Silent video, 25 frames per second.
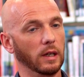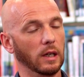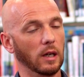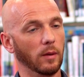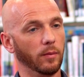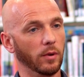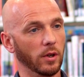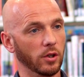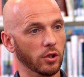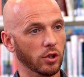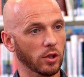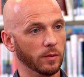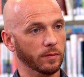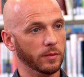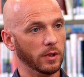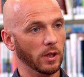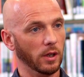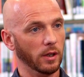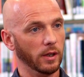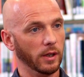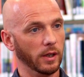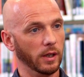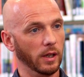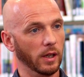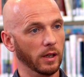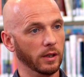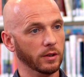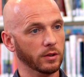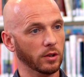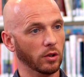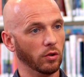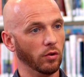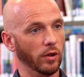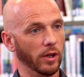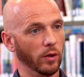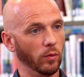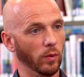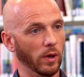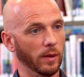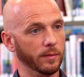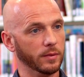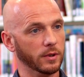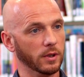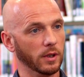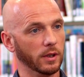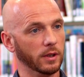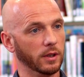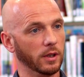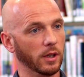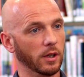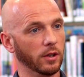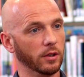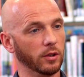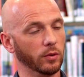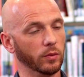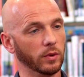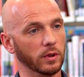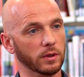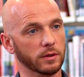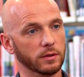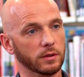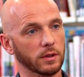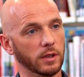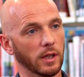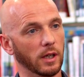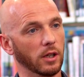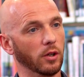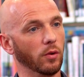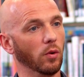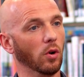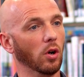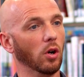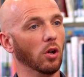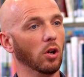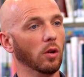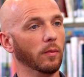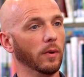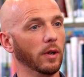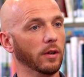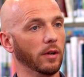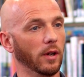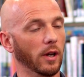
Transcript: Apprenticeship.ie is a great website there that will tell you all about